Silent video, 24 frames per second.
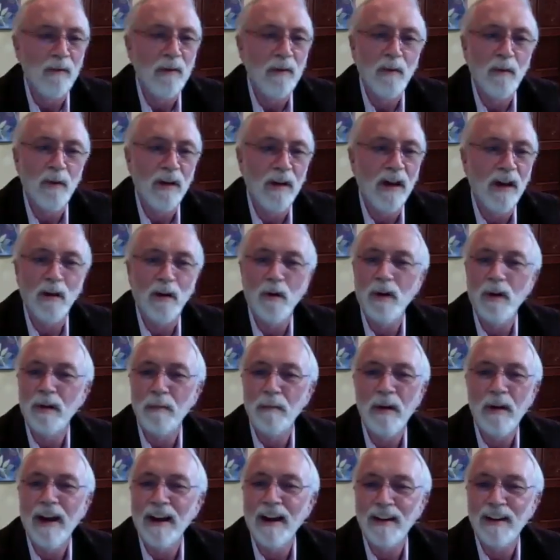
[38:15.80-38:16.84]
going
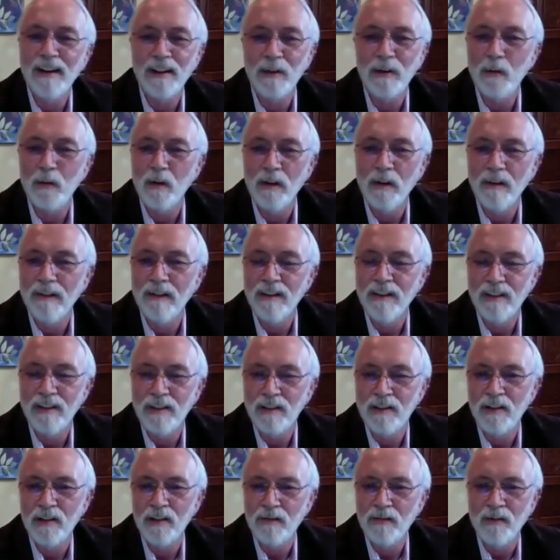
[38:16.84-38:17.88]
back to where it's
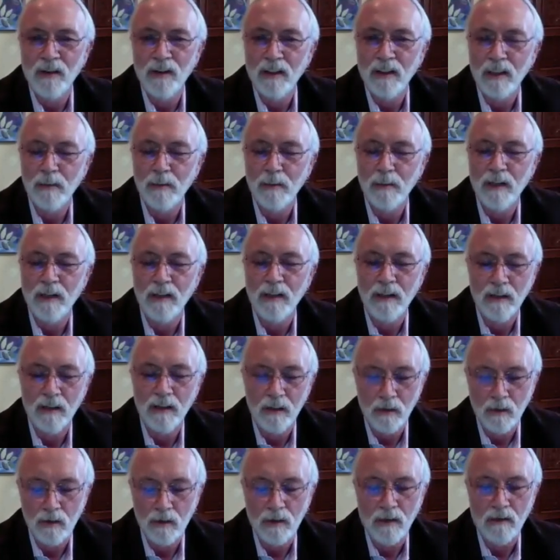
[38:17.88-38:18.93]
just very limited in
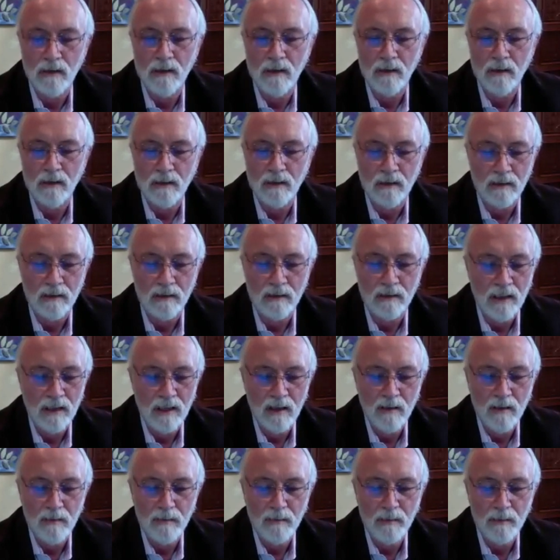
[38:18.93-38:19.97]
use. I think that
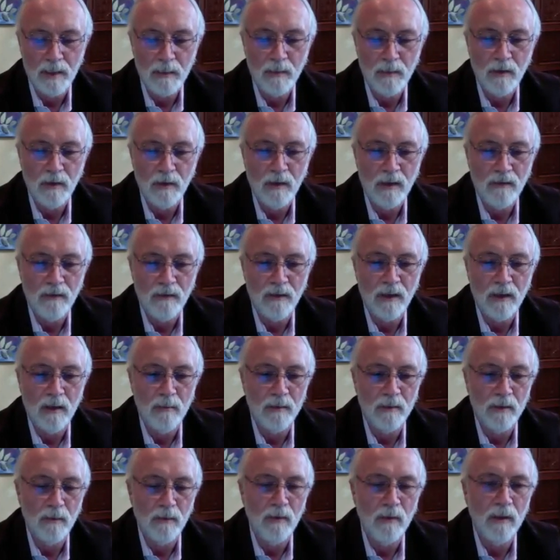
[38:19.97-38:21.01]
people have come
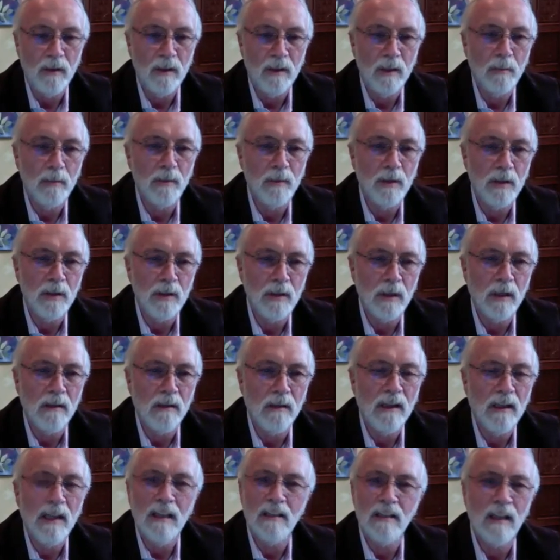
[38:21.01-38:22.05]
to really appreciate,
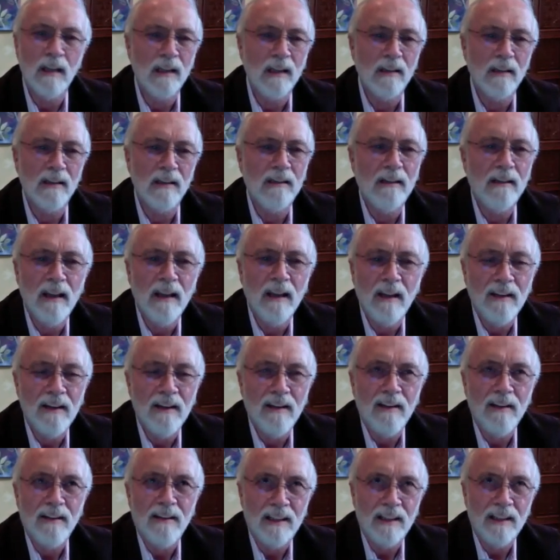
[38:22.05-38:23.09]
it's not the
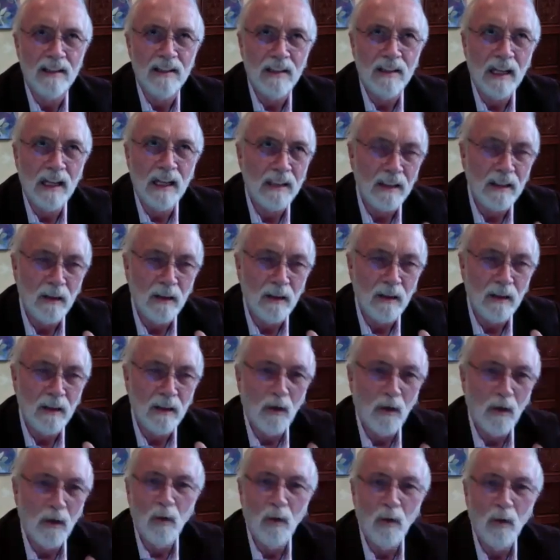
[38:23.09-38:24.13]

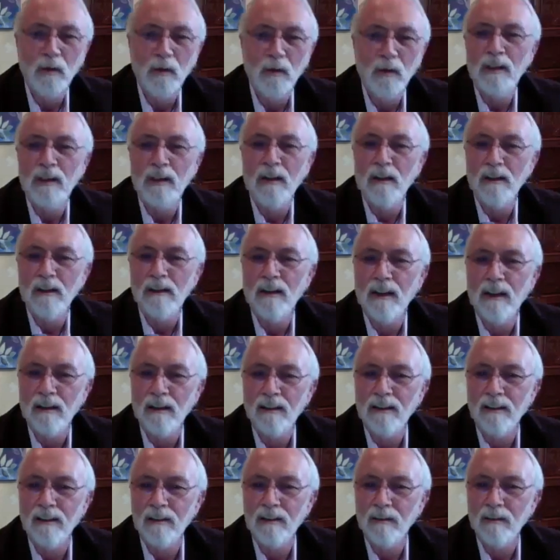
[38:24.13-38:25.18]
only contact
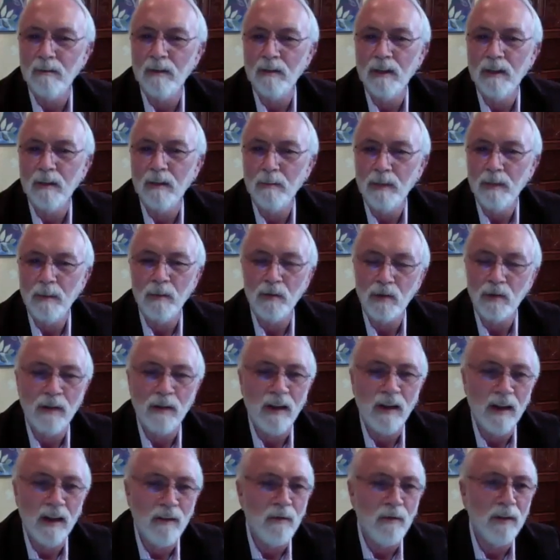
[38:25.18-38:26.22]
that people should
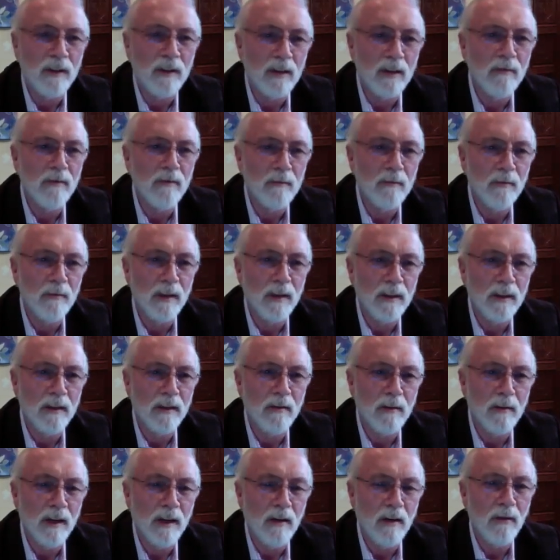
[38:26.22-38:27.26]
have with their
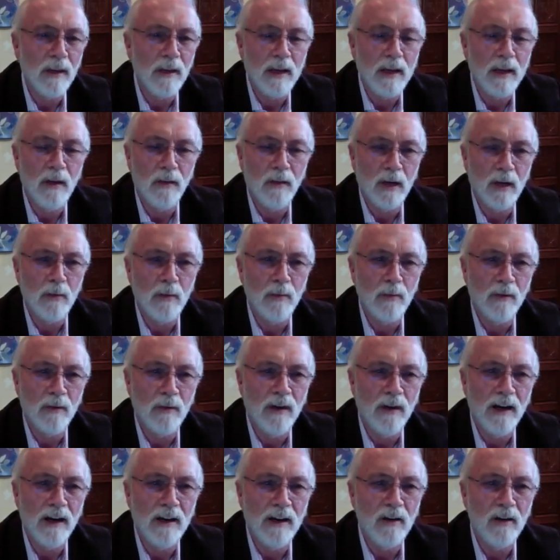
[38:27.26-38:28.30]
healthcare
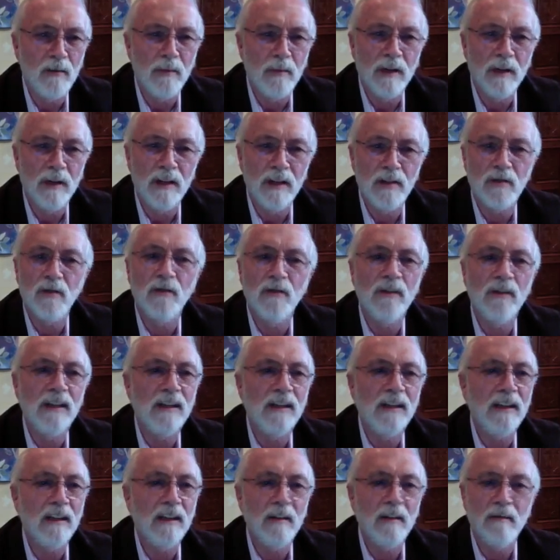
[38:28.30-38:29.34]
provider, but it certainly
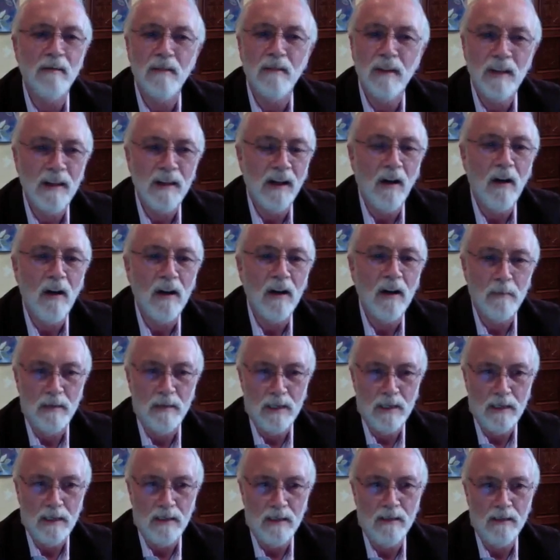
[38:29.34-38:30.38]
can
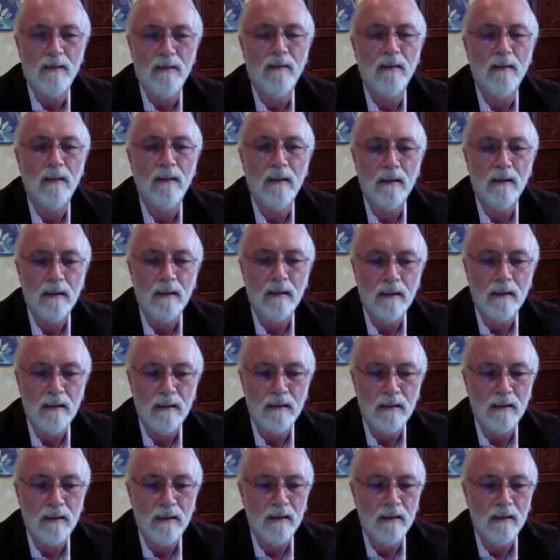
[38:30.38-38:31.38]
augment the